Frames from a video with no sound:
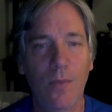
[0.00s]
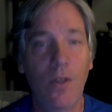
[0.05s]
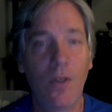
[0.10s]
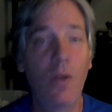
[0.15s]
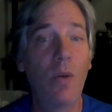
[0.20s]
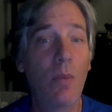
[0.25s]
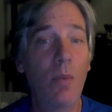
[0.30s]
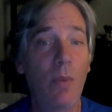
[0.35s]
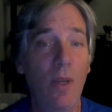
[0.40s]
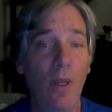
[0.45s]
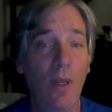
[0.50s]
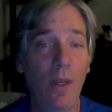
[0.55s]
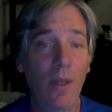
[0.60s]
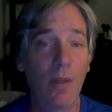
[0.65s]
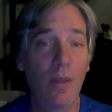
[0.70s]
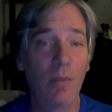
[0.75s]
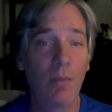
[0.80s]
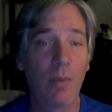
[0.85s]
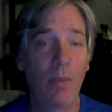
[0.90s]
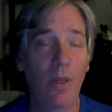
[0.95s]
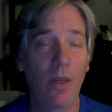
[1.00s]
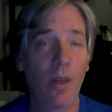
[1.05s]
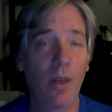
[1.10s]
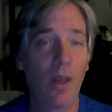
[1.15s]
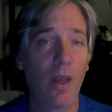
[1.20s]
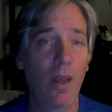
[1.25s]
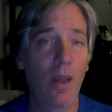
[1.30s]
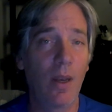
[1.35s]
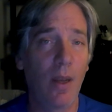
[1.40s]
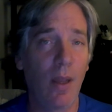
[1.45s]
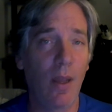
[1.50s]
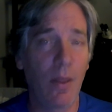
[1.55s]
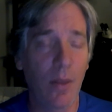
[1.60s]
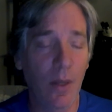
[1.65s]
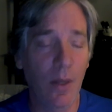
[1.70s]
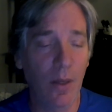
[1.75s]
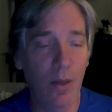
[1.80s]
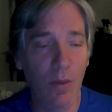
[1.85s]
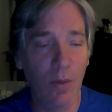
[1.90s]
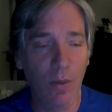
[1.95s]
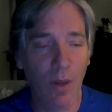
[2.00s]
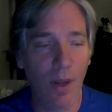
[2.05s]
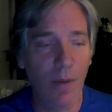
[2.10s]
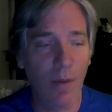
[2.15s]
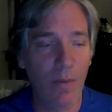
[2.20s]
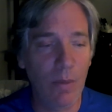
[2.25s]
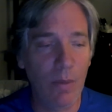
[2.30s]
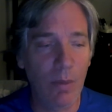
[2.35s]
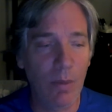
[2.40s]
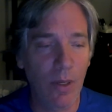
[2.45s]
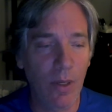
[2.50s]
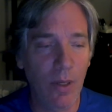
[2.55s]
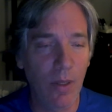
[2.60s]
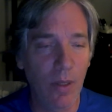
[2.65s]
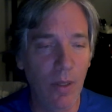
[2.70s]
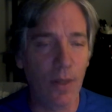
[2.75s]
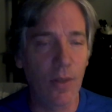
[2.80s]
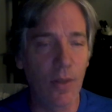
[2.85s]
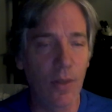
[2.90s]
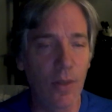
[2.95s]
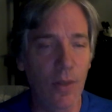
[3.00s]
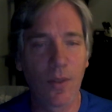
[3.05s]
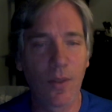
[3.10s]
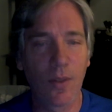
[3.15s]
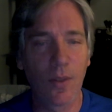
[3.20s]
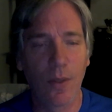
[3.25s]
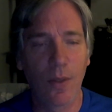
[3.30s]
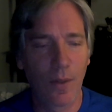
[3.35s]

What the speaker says: to me, but not, I think, new to everybody else.